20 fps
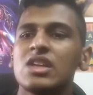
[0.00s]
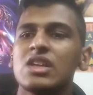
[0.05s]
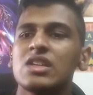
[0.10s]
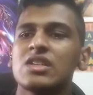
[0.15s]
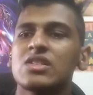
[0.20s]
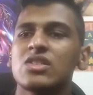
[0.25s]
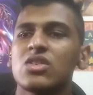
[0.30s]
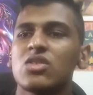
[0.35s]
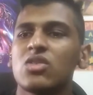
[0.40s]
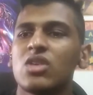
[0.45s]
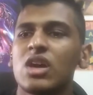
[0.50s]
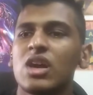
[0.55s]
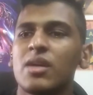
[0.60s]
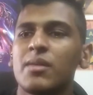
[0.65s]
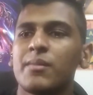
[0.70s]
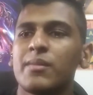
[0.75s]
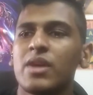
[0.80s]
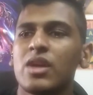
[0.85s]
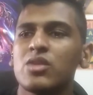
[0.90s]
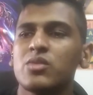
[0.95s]
So
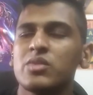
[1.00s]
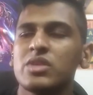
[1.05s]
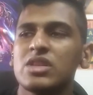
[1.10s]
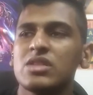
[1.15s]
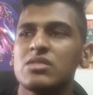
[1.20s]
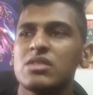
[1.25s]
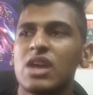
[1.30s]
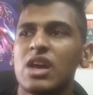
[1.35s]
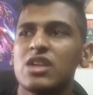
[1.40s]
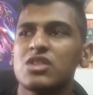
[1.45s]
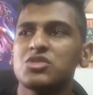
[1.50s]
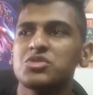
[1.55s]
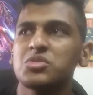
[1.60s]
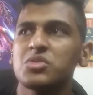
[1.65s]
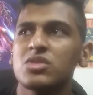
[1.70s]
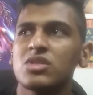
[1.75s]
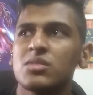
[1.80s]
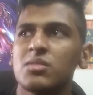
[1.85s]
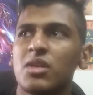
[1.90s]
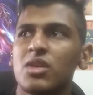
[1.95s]
I'm not really that
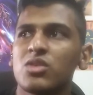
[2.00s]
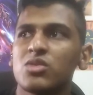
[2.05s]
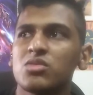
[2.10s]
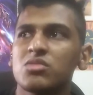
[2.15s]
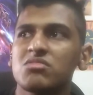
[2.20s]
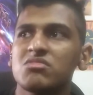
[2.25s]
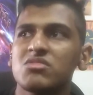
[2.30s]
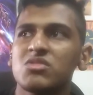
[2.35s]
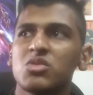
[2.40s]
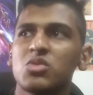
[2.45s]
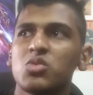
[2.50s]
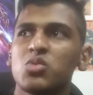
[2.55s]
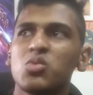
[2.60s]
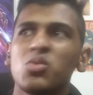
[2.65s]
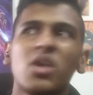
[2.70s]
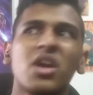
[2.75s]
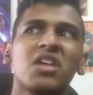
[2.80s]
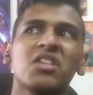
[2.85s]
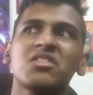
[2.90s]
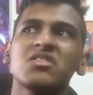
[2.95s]
sure about
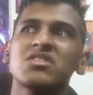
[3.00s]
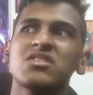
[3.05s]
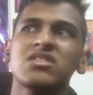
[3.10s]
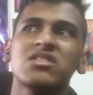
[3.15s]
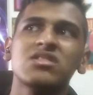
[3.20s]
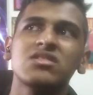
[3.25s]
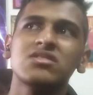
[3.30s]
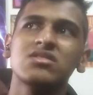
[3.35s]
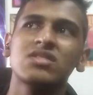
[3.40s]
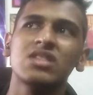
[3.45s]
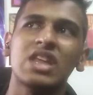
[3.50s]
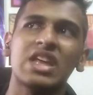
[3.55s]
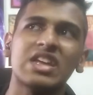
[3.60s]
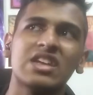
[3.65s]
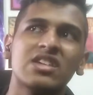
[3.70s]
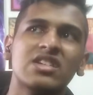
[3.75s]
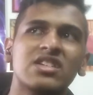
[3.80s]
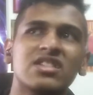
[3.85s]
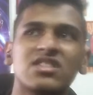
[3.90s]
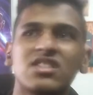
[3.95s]
who else is